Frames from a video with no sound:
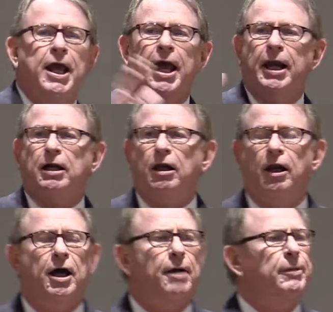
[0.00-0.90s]
at a
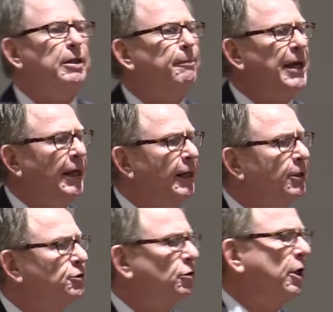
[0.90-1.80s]
club, and the man in the
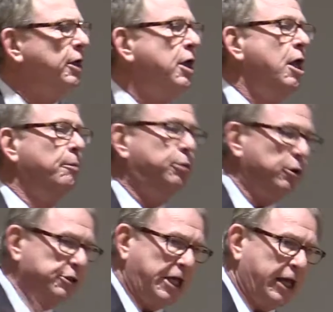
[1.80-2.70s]
truck
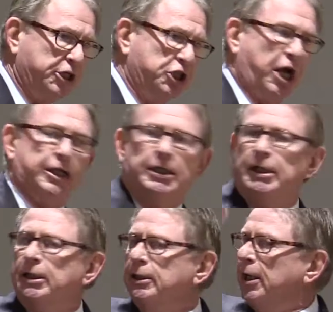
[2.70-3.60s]
pulls out a
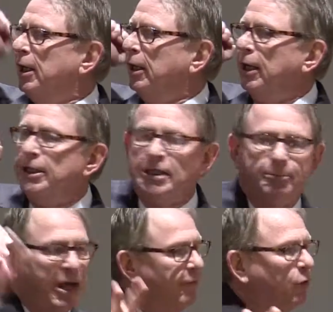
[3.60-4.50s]
shotgun, lets him
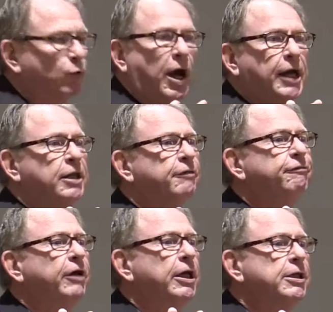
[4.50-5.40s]
have it right in the
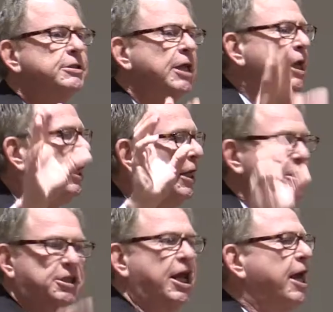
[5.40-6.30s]
face. He's
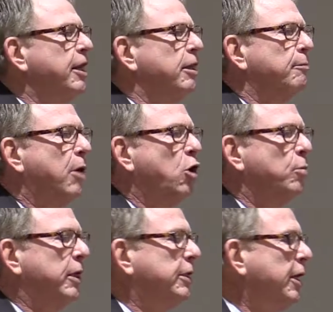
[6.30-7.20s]
dead in the
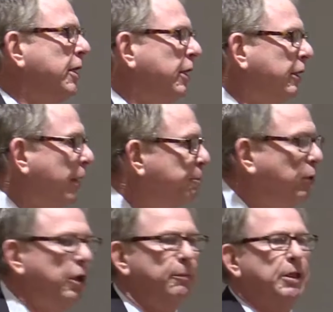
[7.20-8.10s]
moment. They
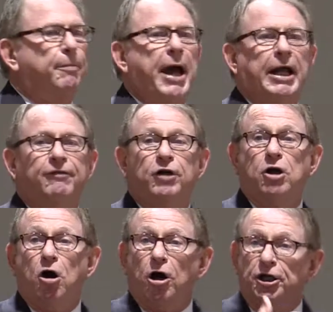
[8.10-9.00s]
put him in the back of a
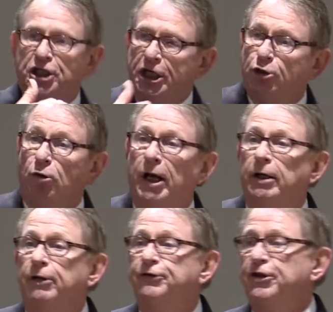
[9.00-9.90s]
car. She
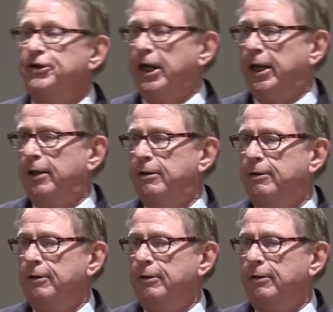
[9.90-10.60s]
cradles his head.